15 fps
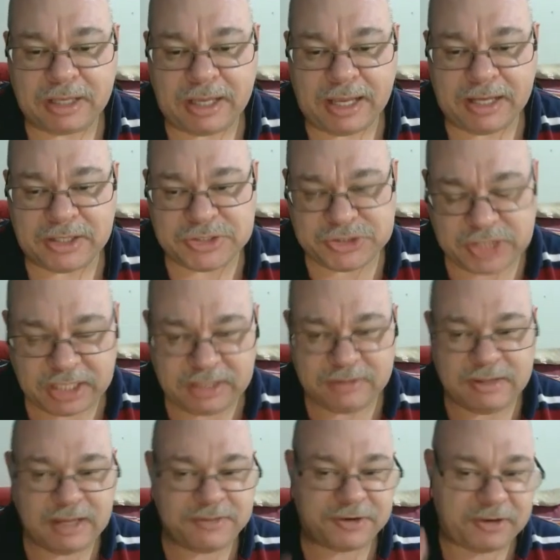I said in
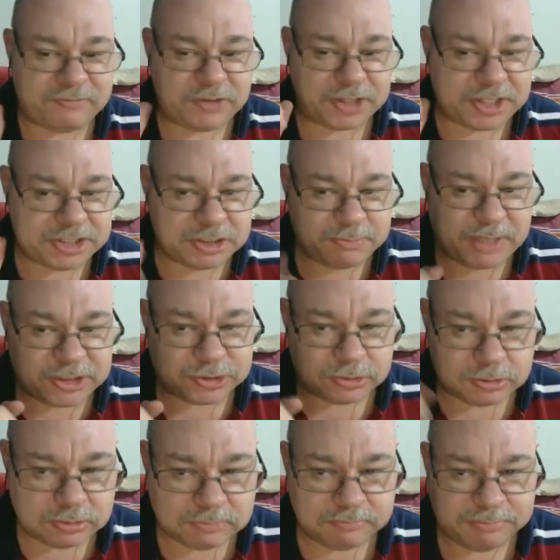there that I've got a
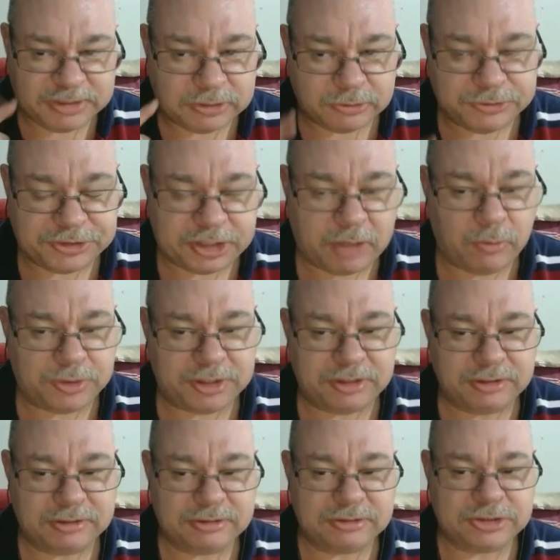special build that I
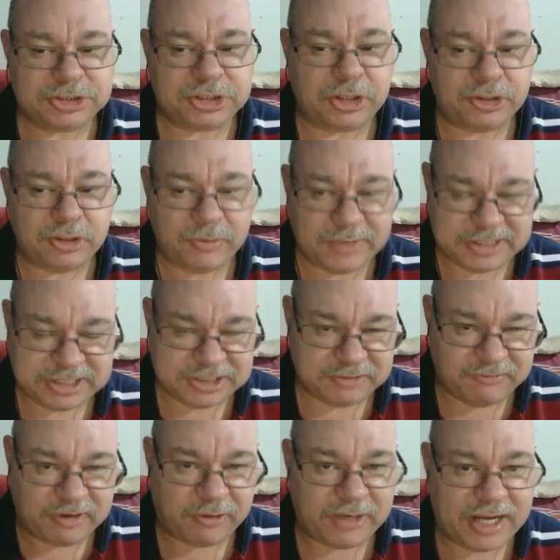want to show you, which is a
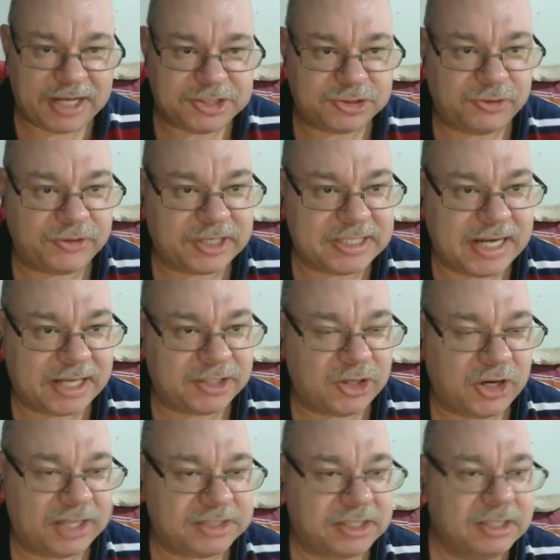variation on the Kinetic
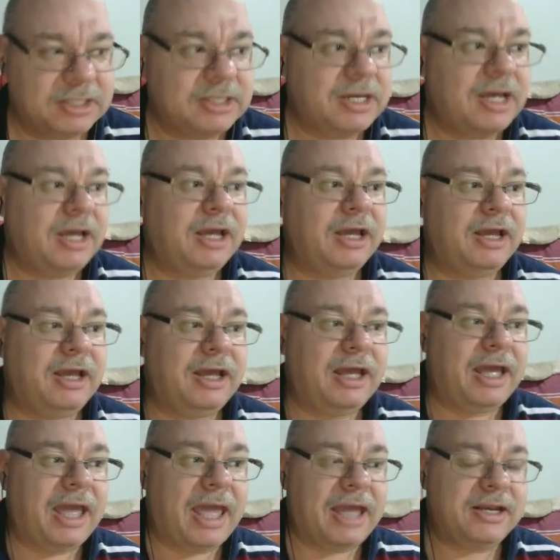Knight,
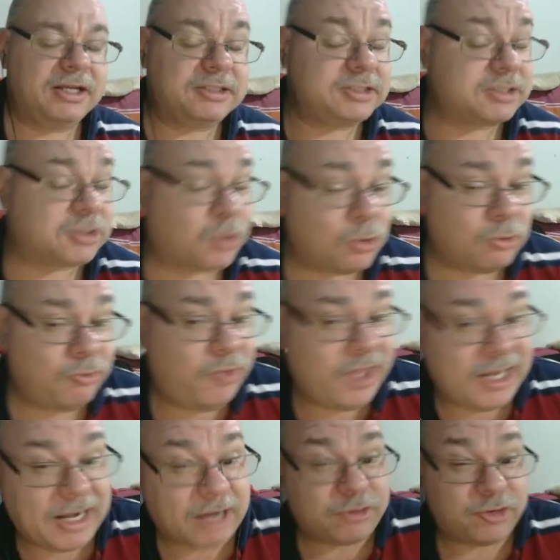and it's called the
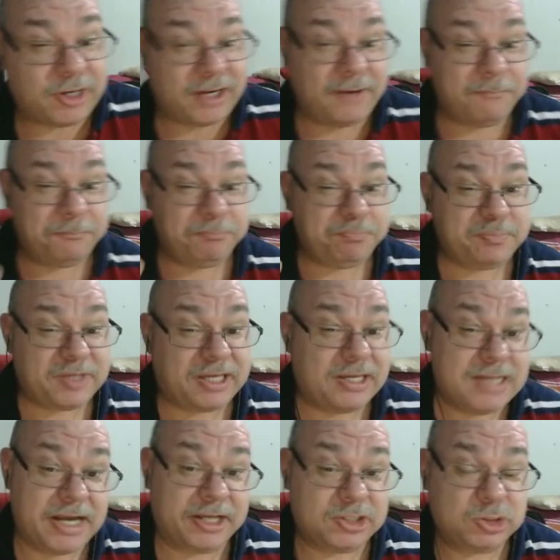Electric
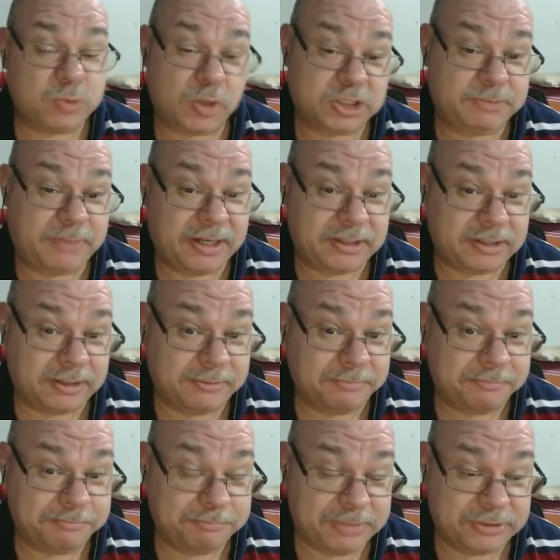Kinetic Swashbuckler
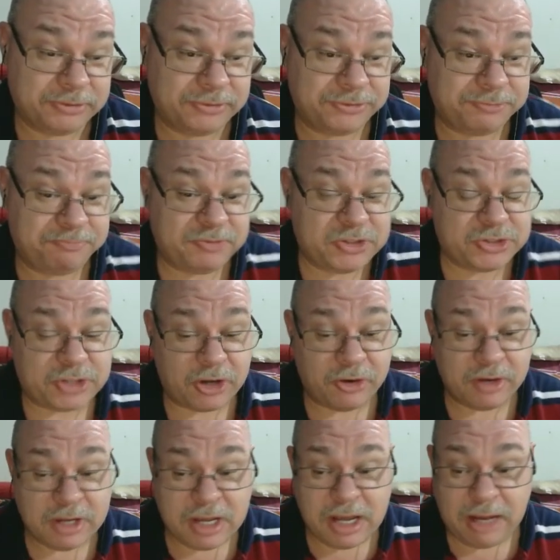build. So
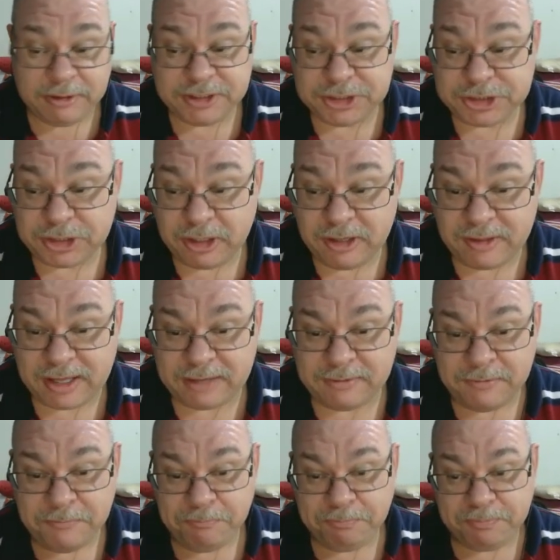I'm going to show you
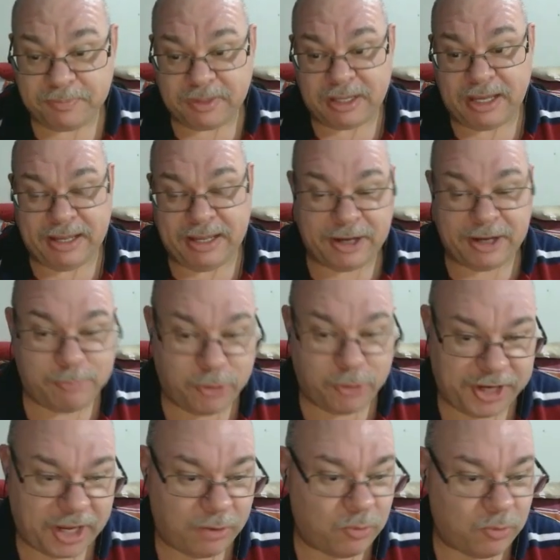that, and I'll
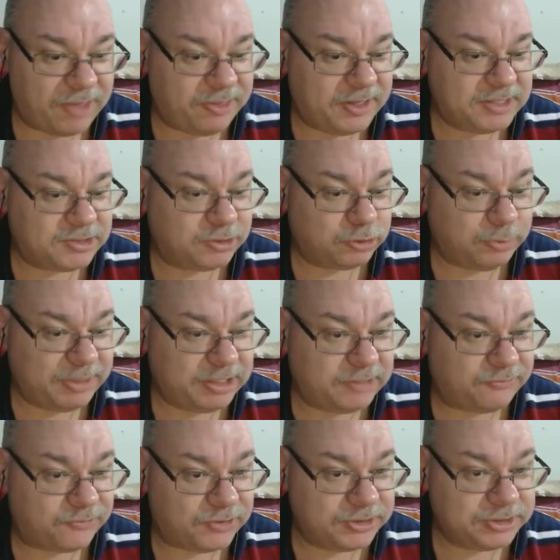point out where things are a little bit
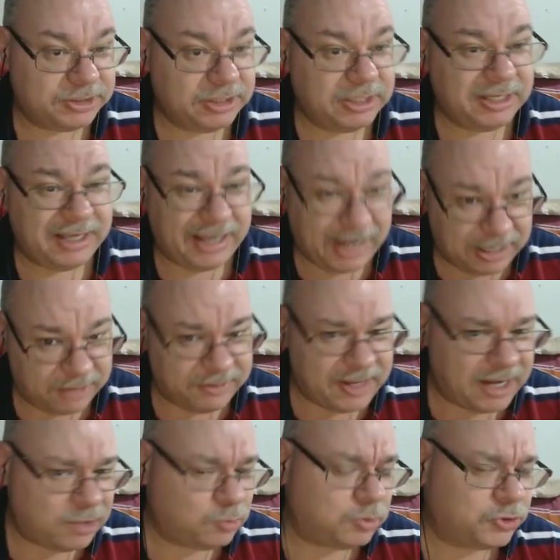different, and at the
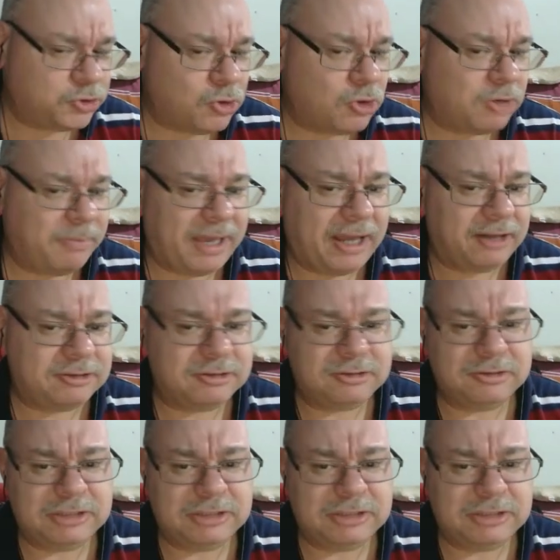end we'll talk about